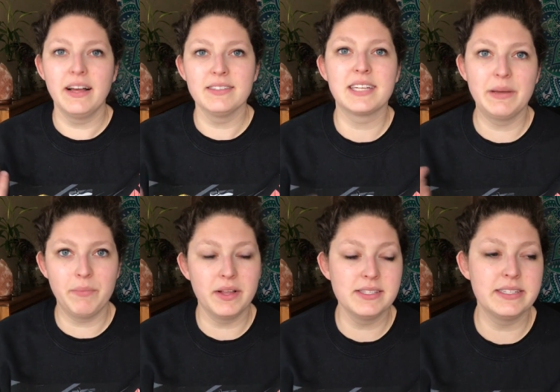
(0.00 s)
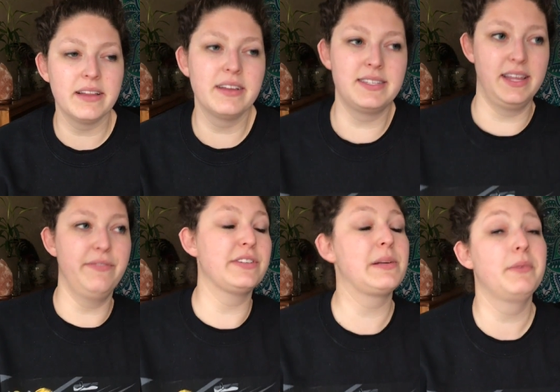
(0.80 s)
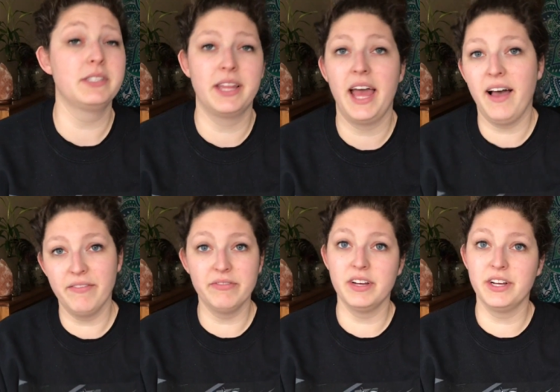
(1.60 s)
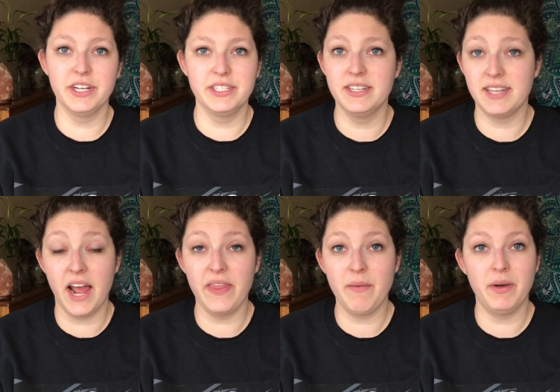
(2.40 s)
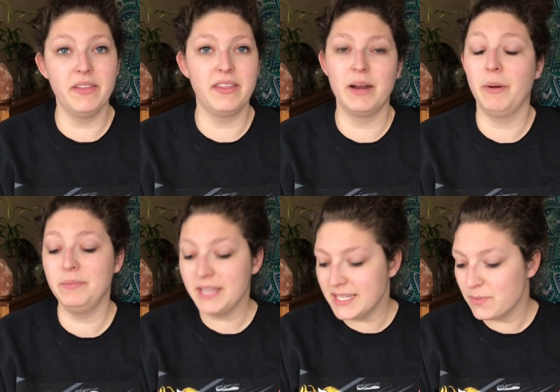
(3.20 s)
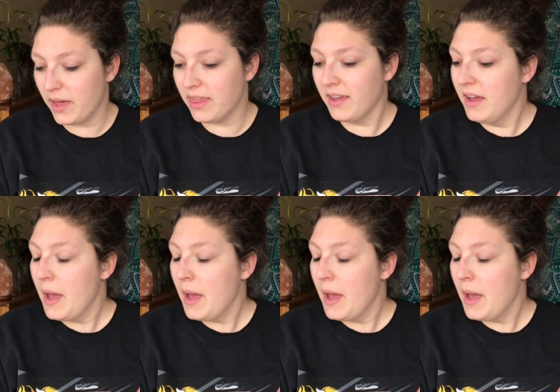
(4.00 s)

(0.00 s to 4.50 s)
I'll skip months unless they, for some reason, they have a good design that month that I'm obsessed with.